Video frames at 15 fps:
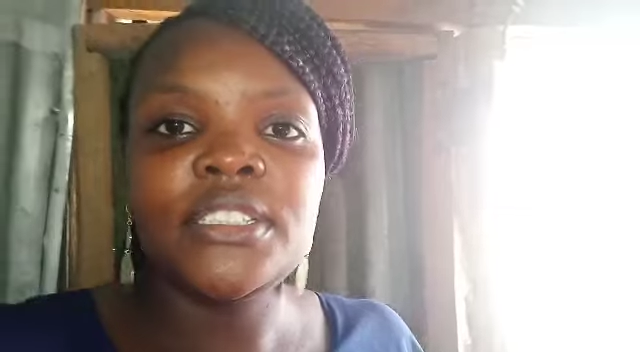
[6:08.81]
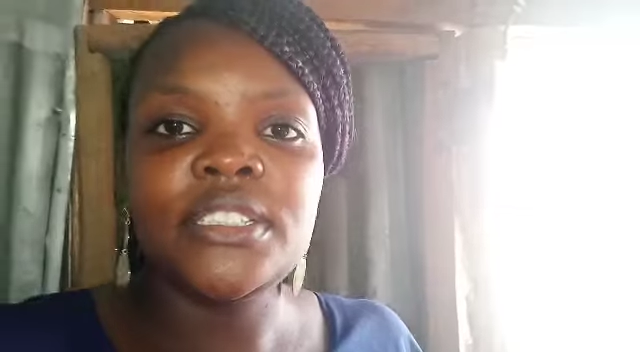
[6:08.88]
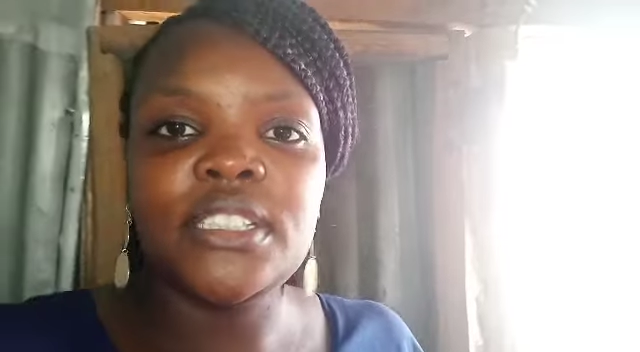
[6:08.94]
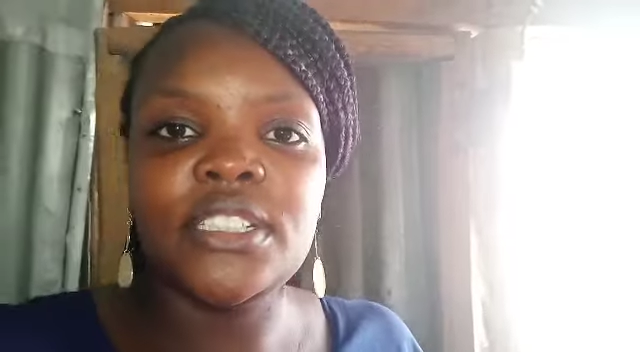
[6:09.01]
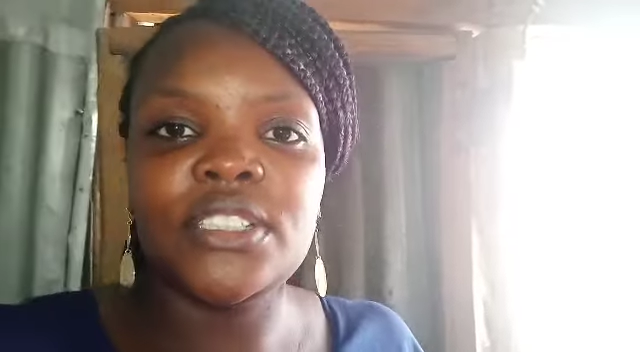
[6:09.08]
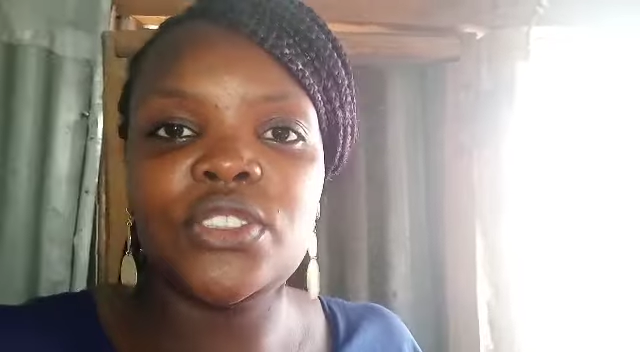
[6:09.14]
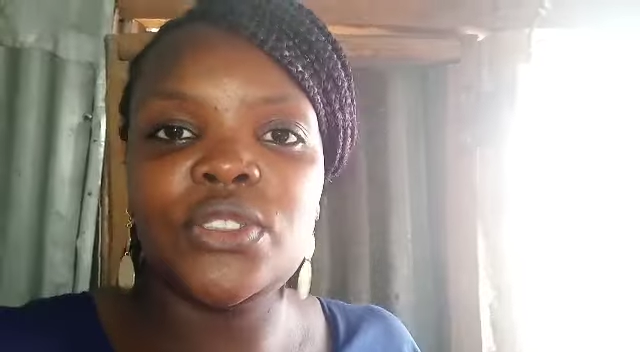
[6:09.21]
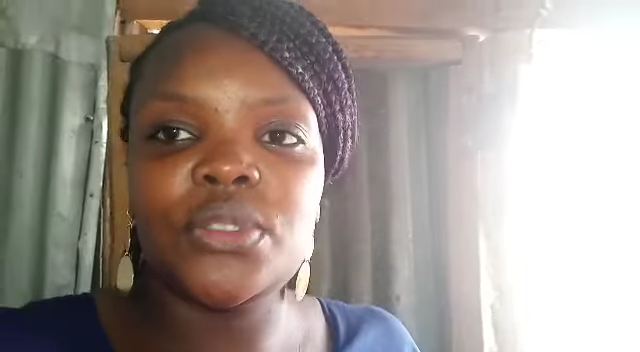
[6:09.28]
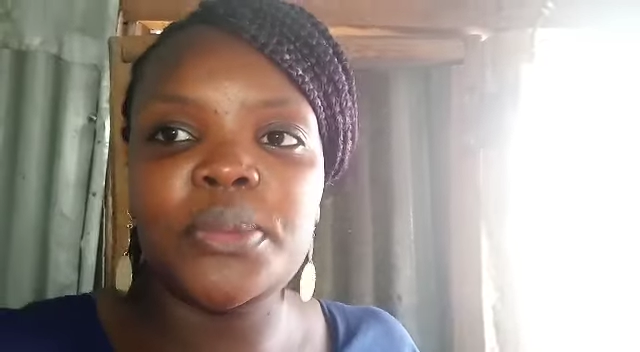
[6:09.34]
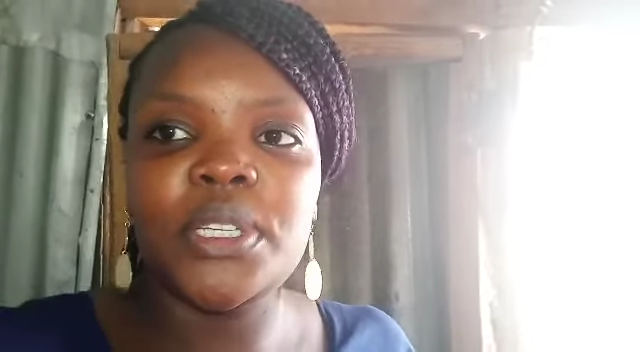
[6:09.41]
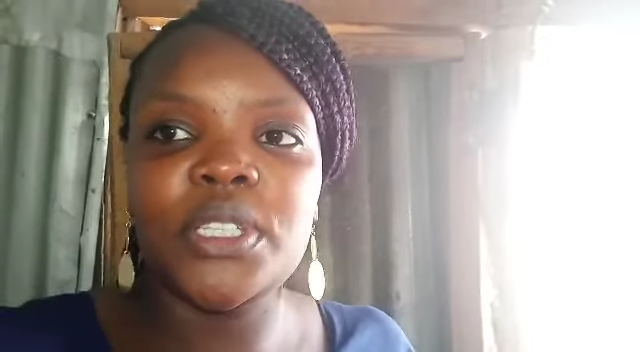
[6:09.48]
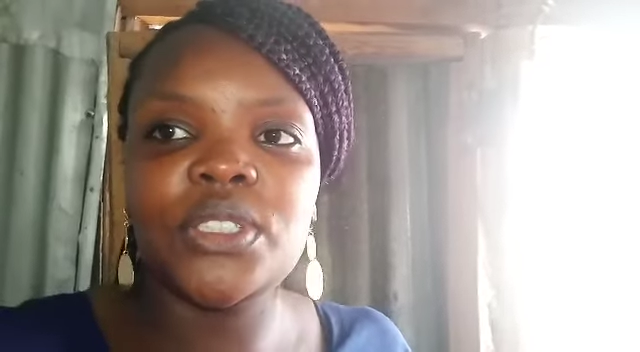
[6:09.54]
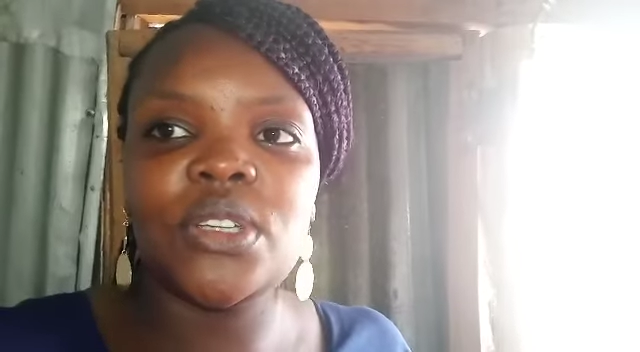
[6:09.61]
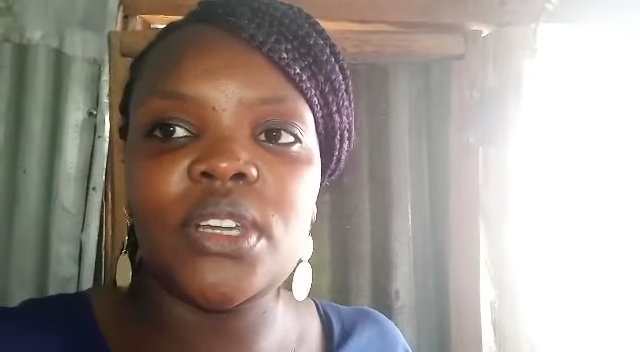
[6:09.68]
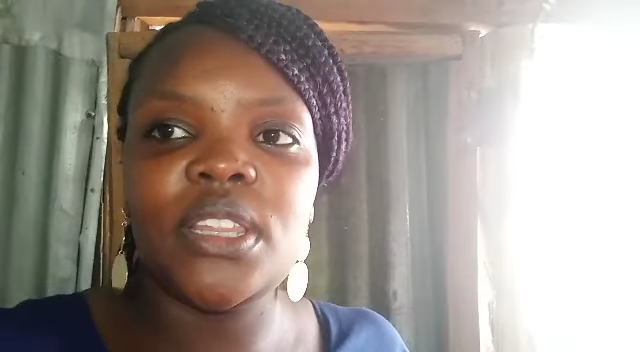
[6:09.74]
just to
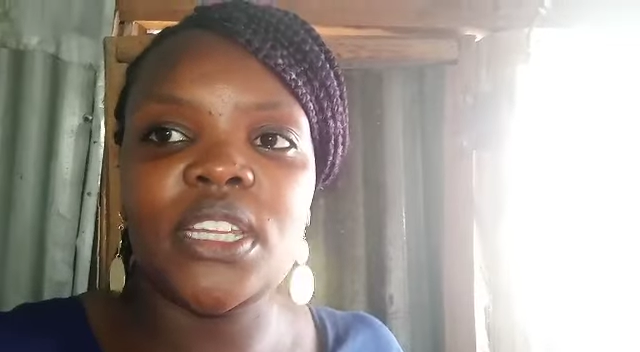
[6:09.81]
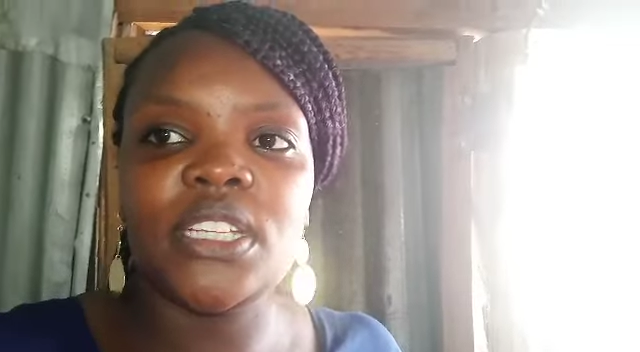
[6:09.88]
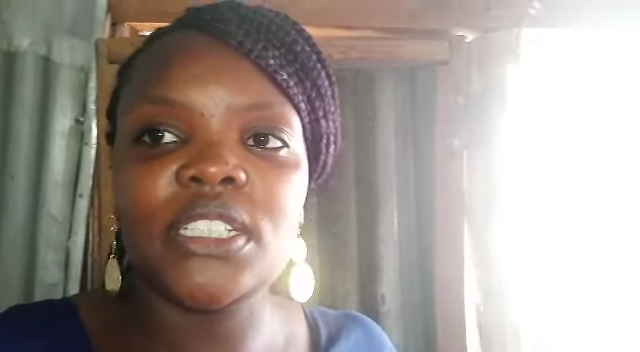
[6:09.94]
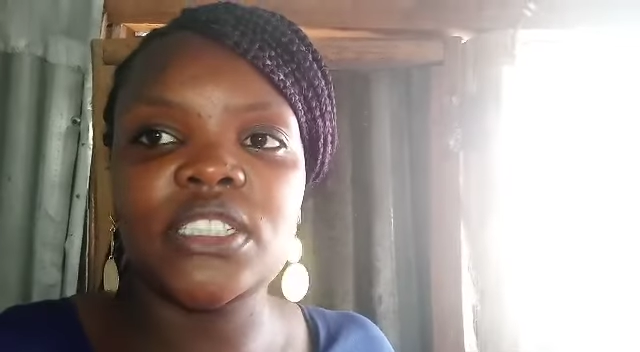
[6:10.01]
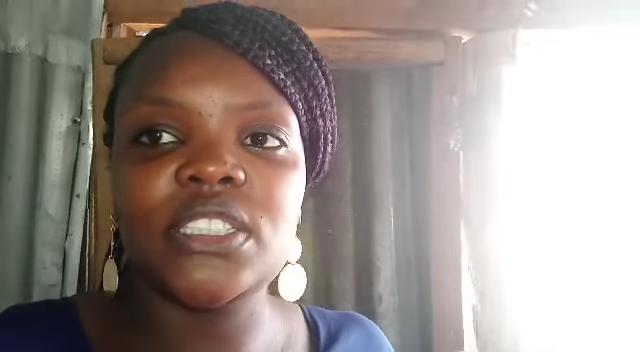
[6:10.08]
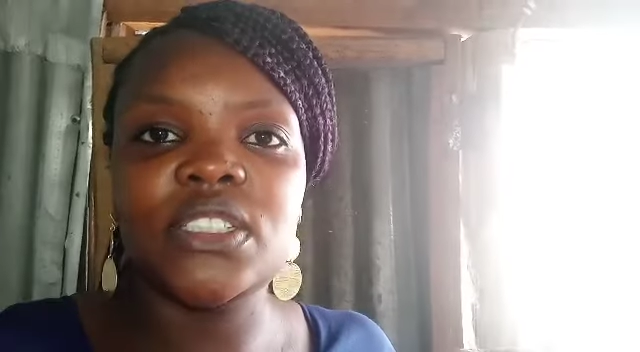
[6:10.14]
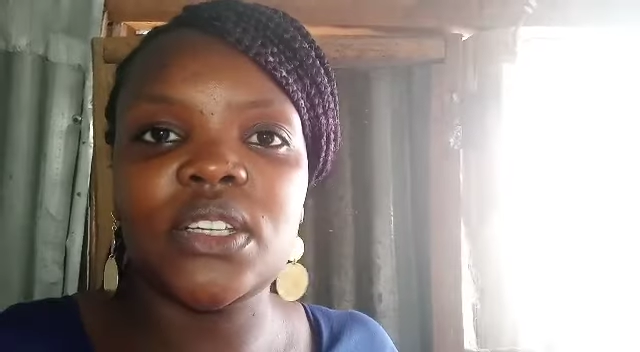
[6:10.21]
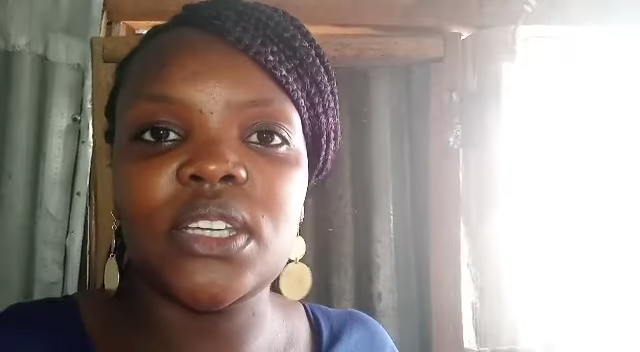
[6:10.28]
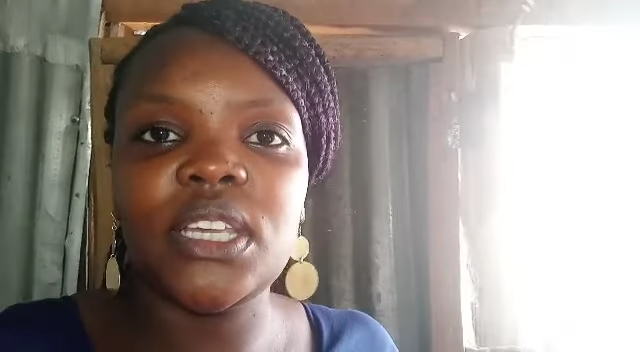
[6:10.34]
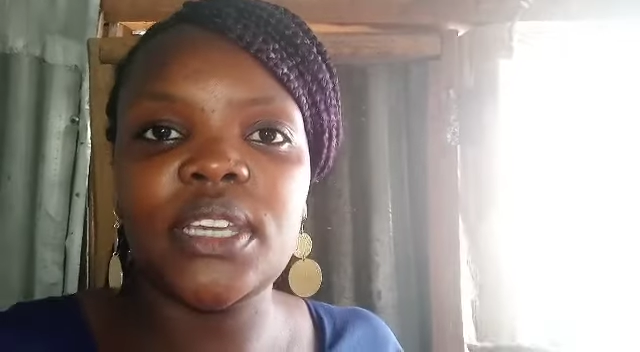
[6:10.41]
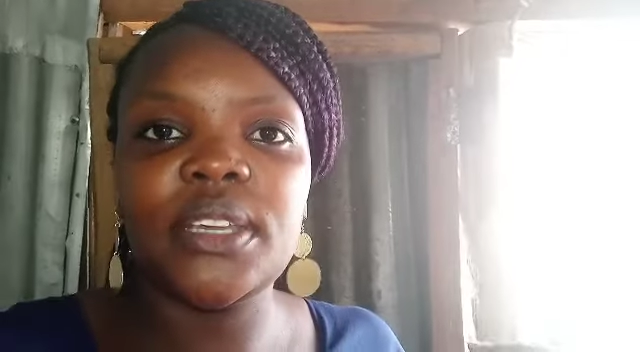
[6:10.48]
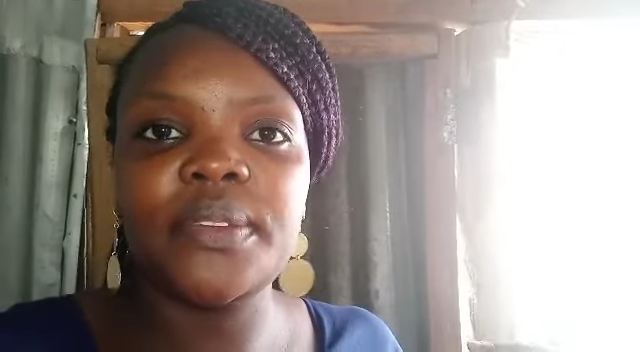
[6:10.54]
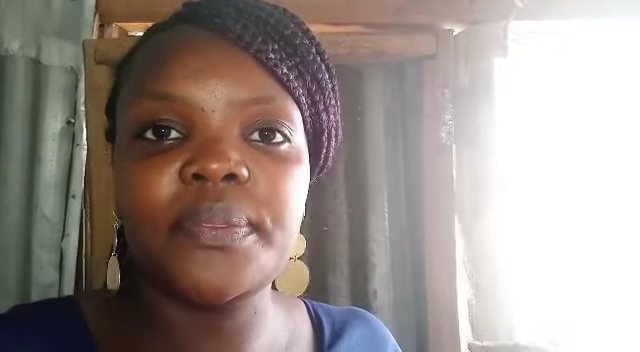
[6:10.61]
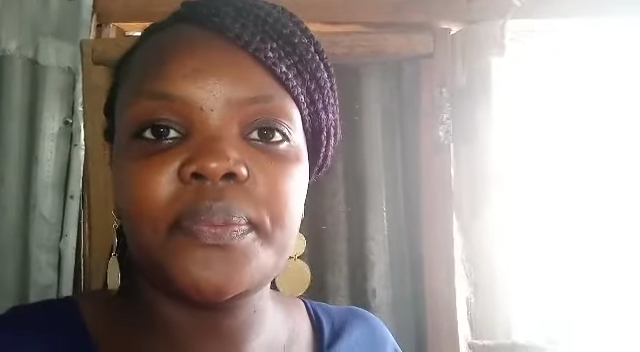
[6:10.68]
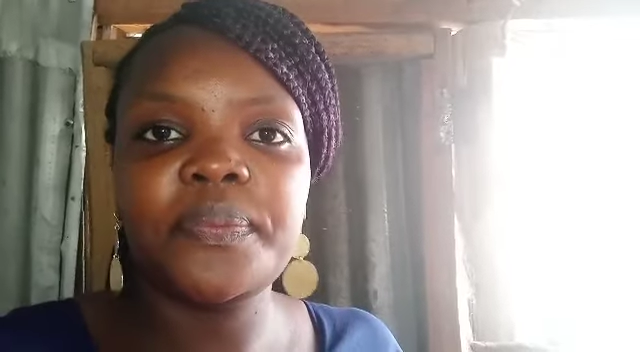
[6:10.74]
make sure that
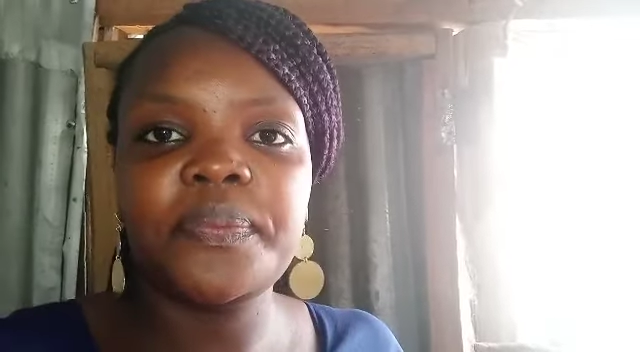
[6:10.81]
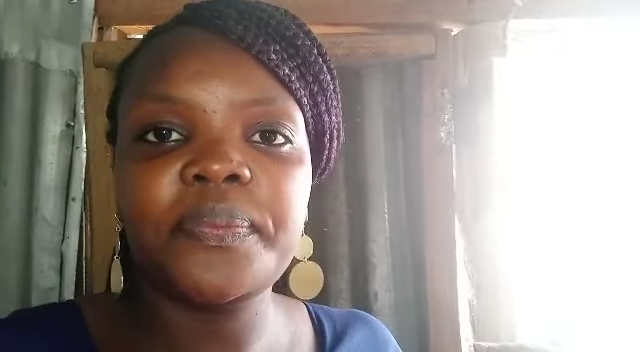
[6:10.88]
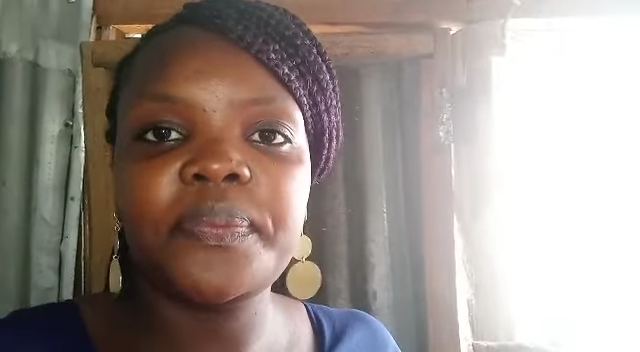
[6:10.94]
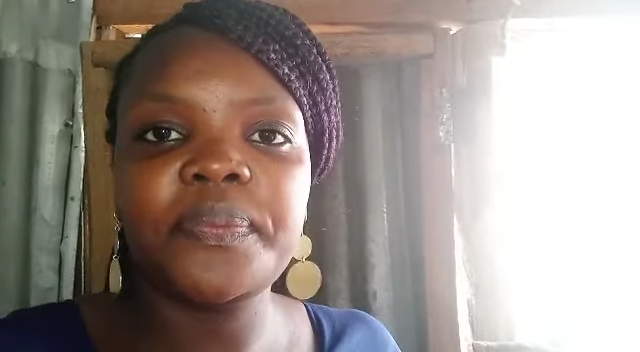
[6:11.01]
it's okay.